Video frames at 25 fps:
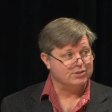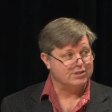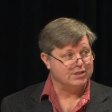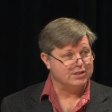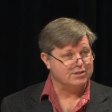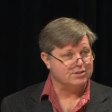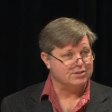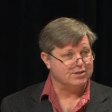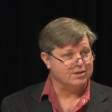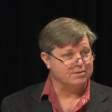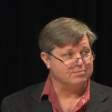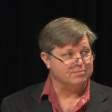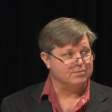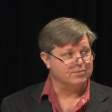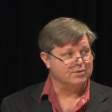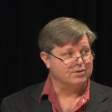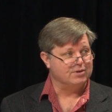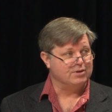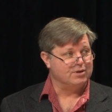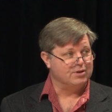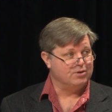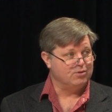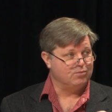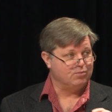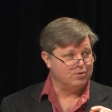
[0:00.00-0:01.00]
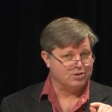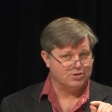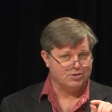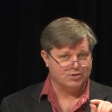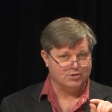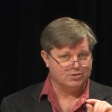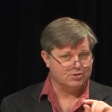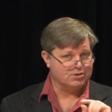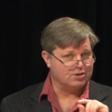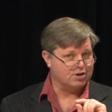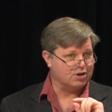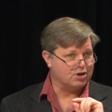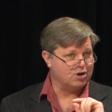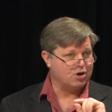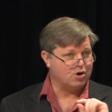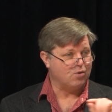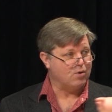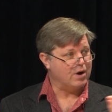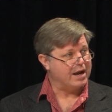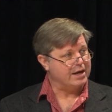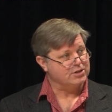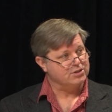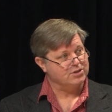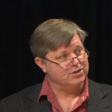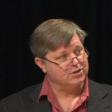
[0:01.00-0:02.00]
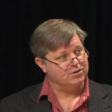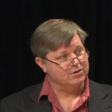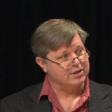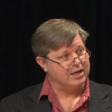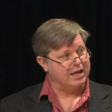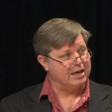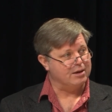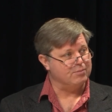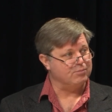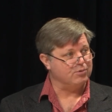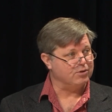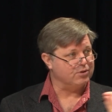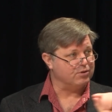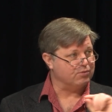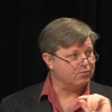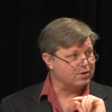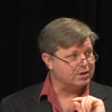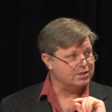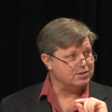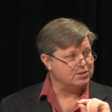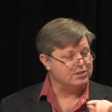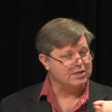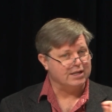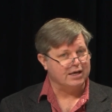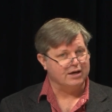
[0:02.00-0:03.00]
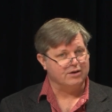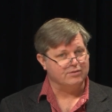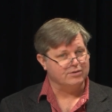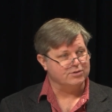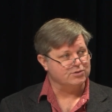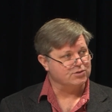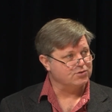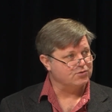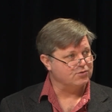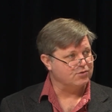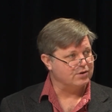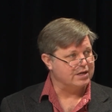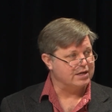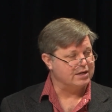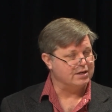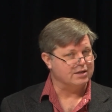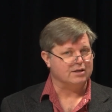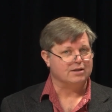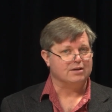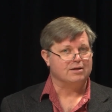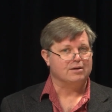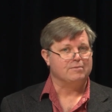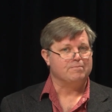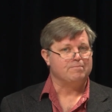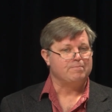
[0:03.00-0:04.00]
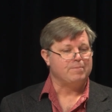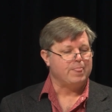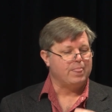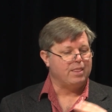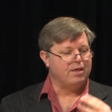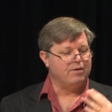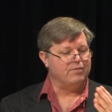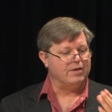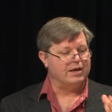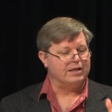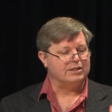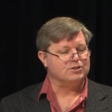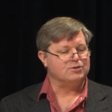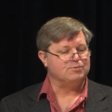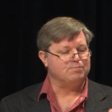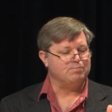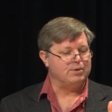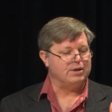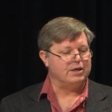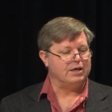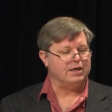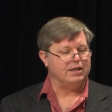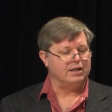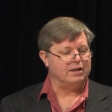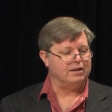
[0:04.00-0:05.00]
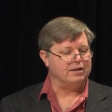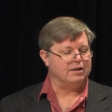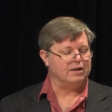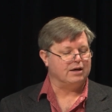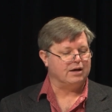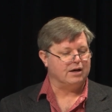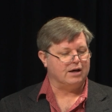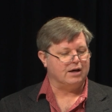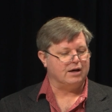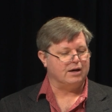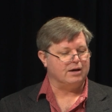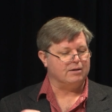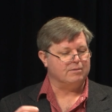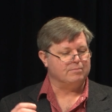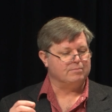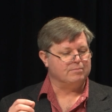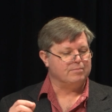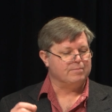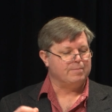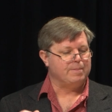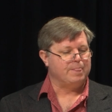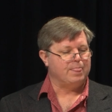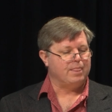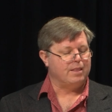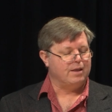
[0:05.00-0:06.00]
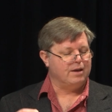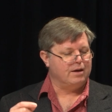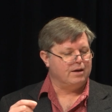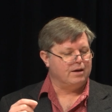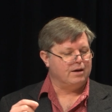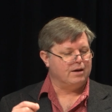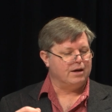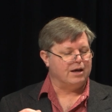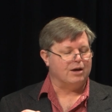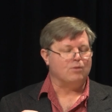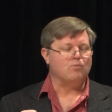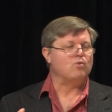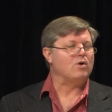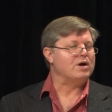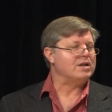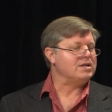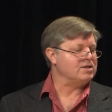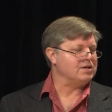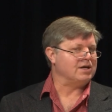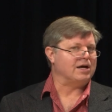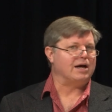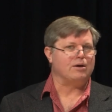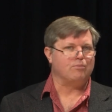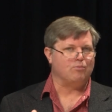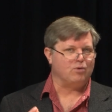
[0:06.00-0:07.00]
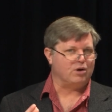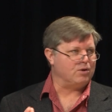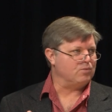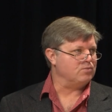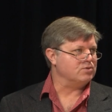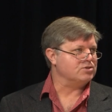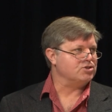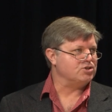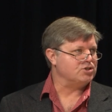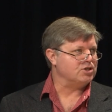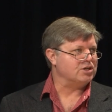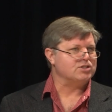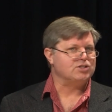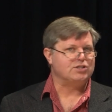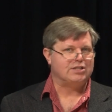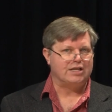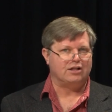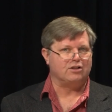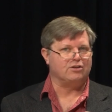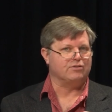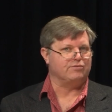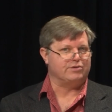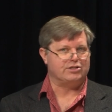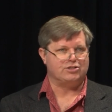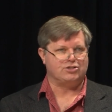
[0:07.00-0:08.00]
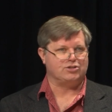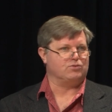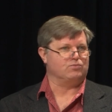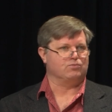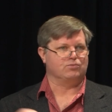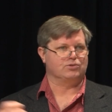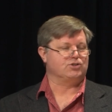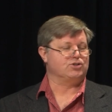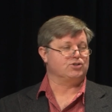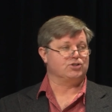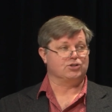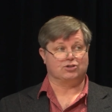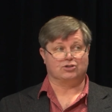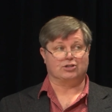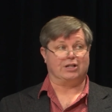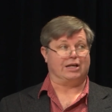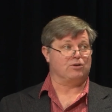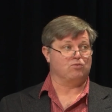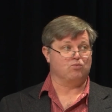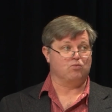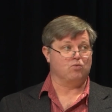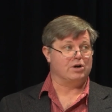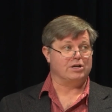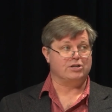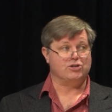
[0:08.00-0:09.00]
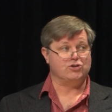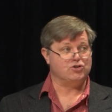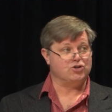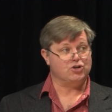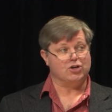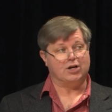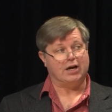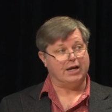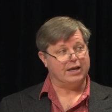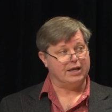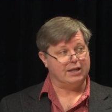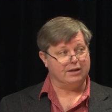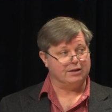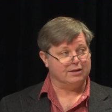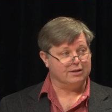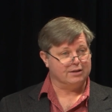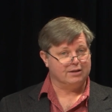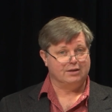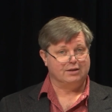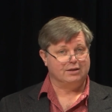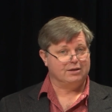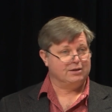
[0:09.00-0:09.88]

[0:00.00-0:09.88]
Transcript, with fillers: system, which is a coaxial cable that runs down the street, that's been uh, at one time when it was just television was just like one giant